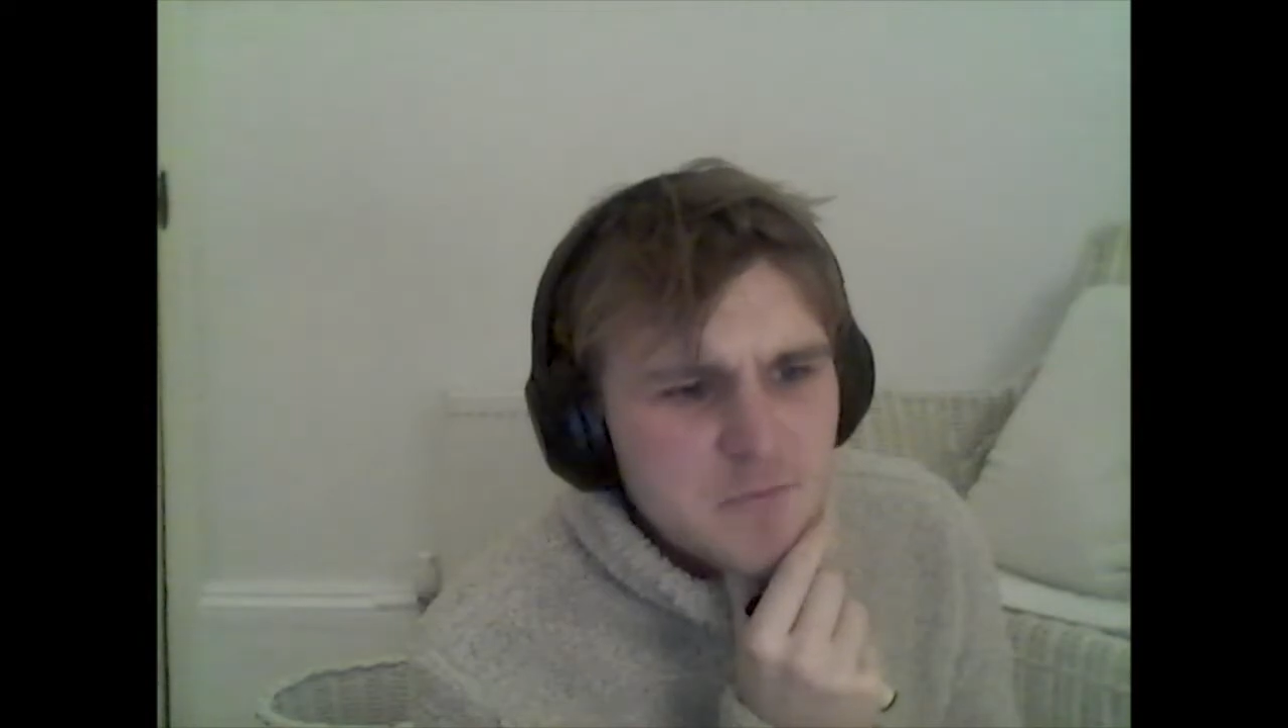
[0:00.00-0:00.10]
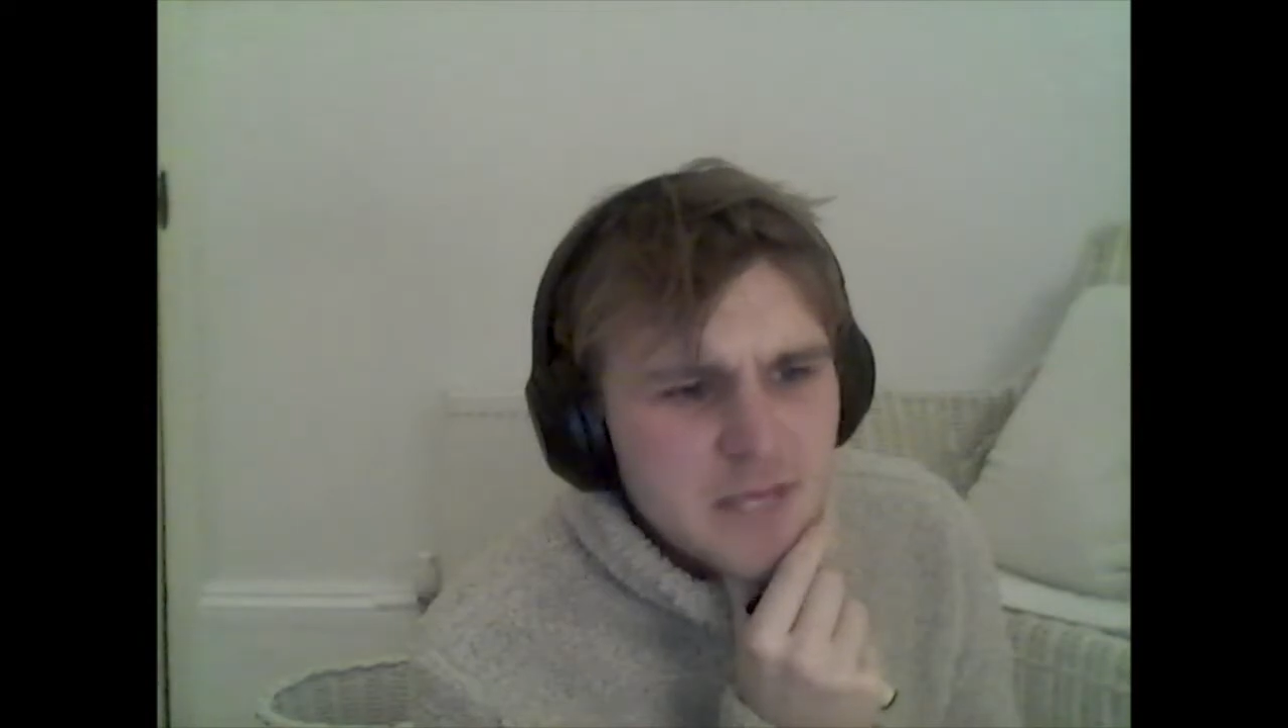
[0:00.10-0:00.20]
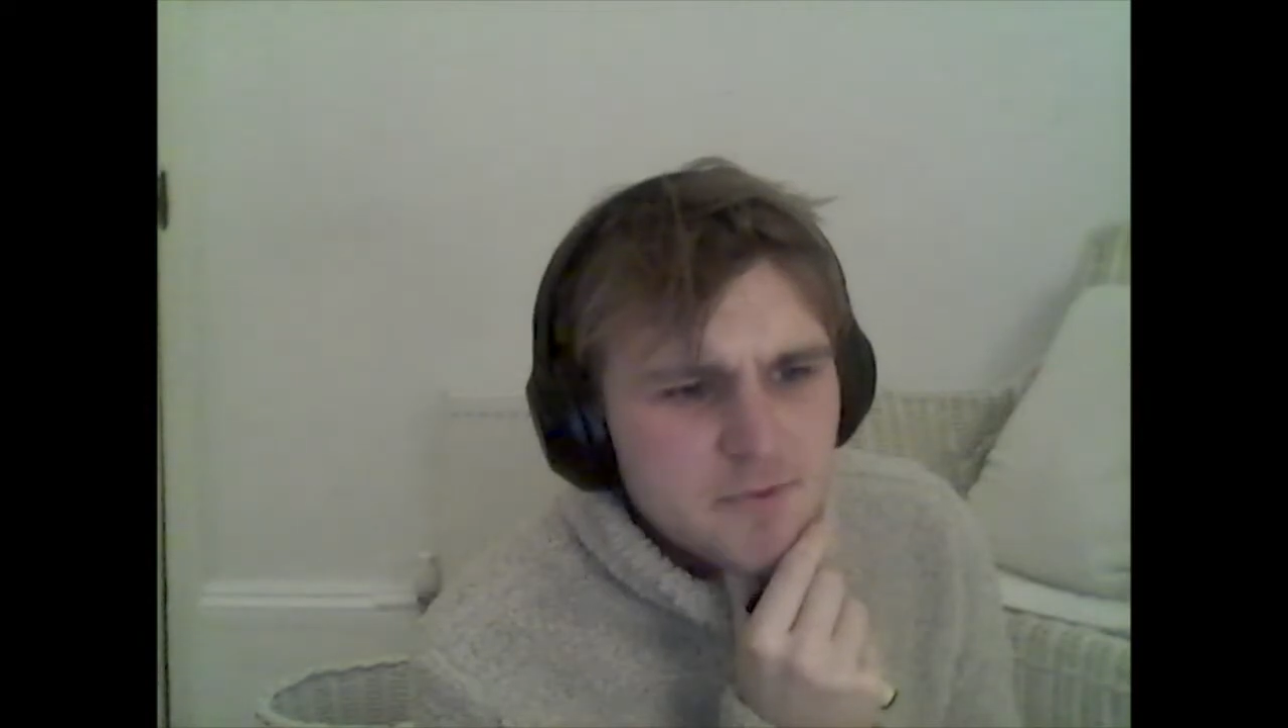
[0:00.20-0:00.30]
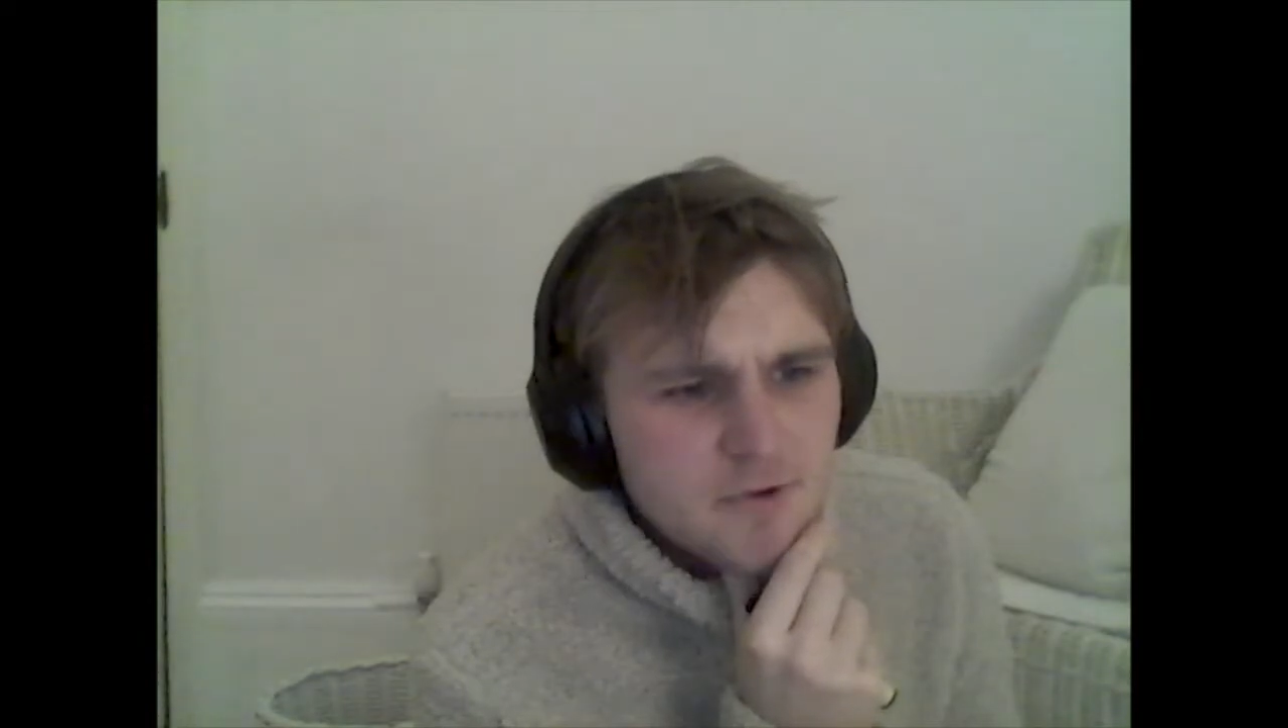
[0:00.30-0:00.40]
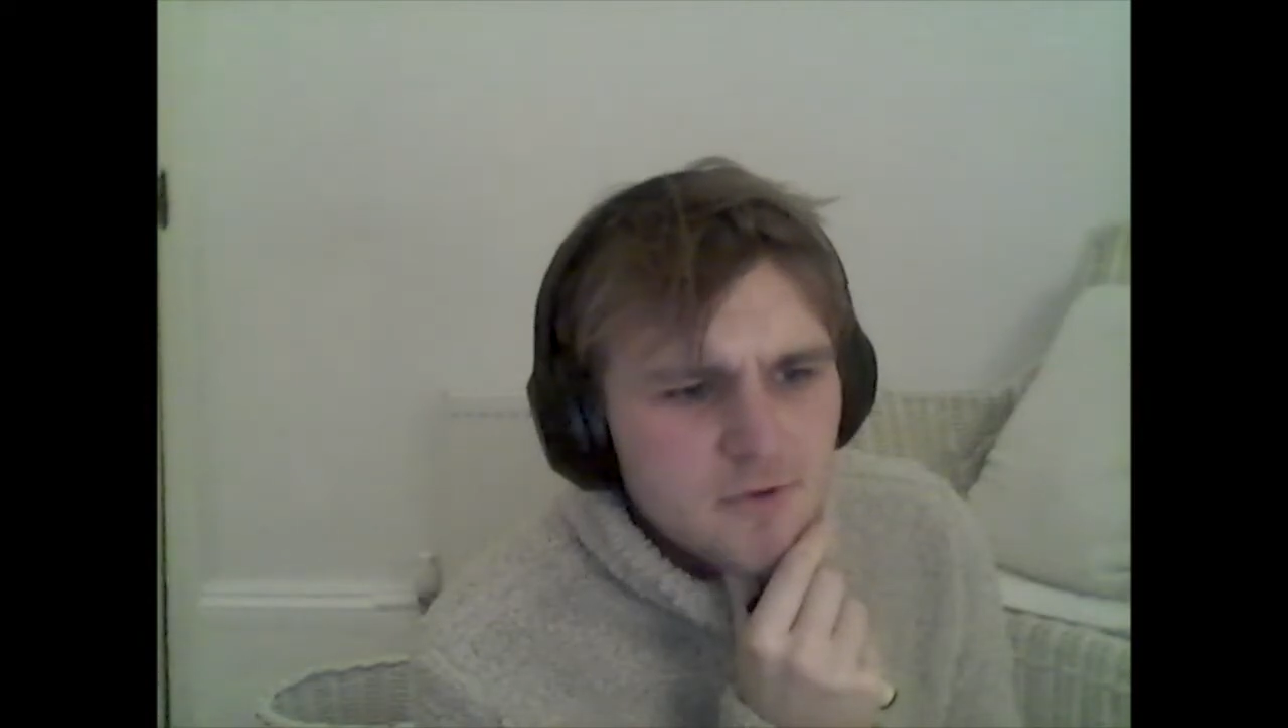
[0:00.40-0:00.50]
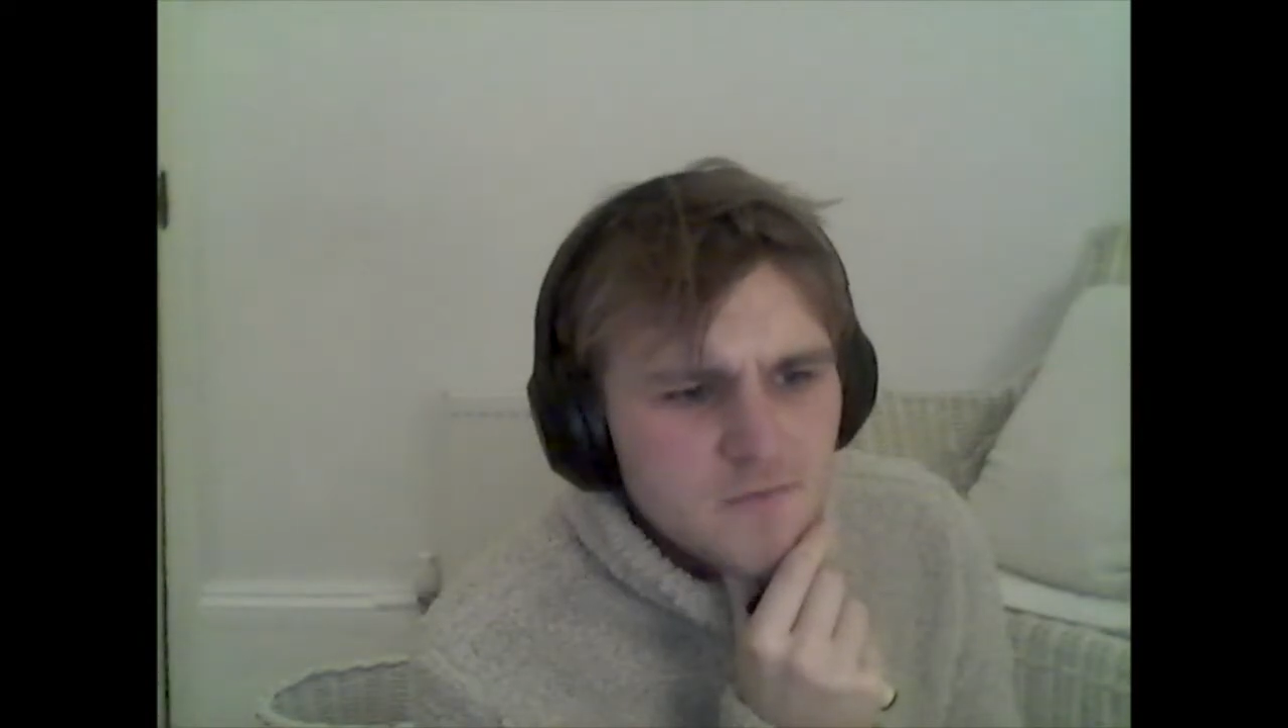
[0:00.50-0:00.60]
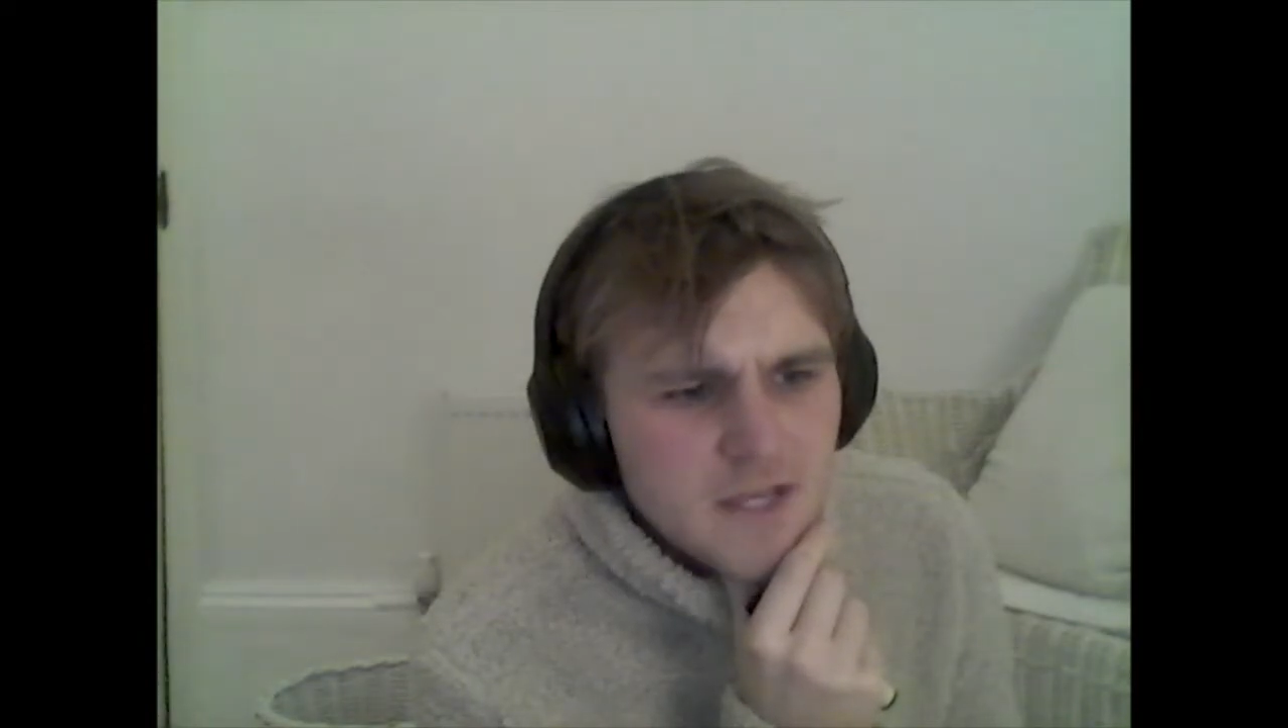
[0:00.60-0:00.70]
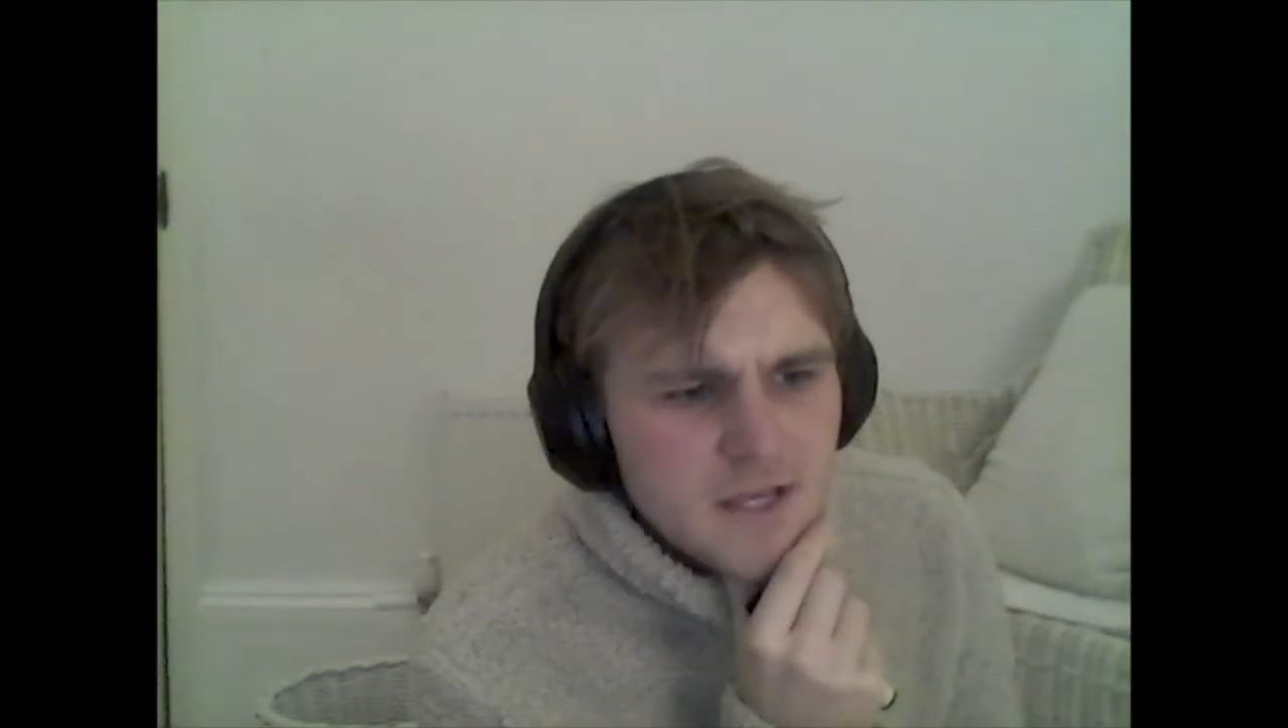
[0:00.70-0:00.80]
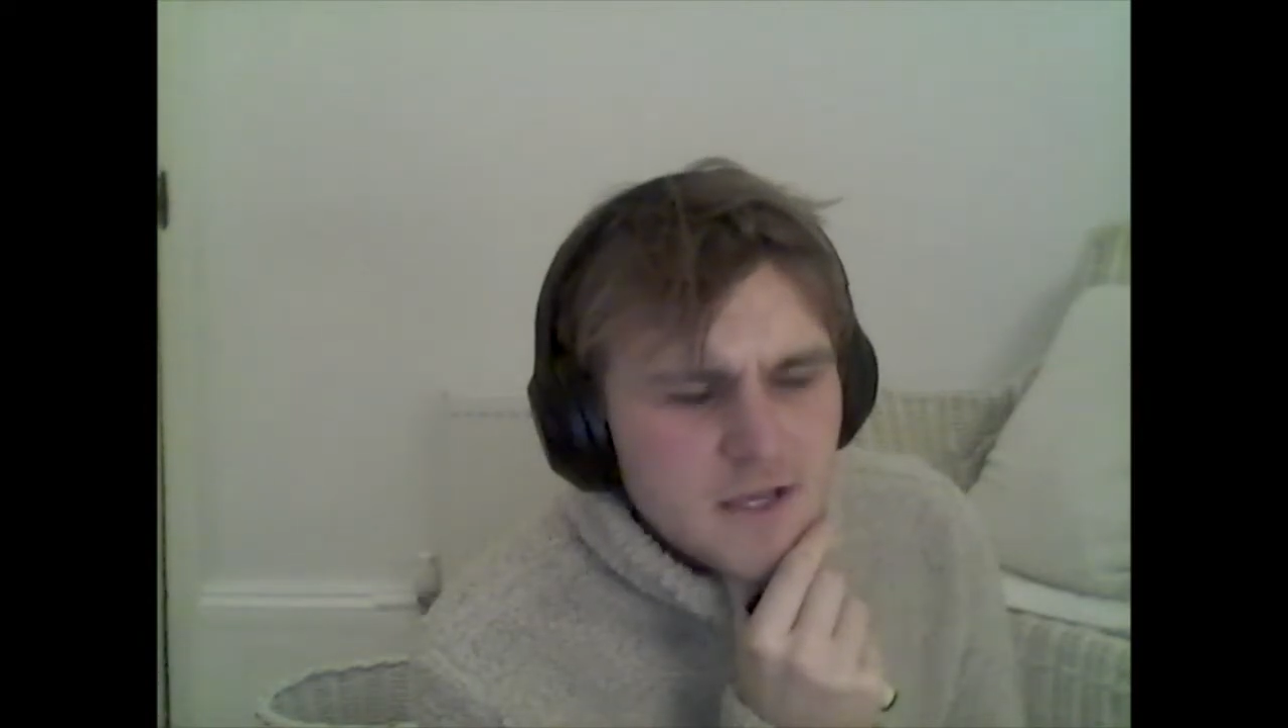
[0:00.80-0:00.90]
people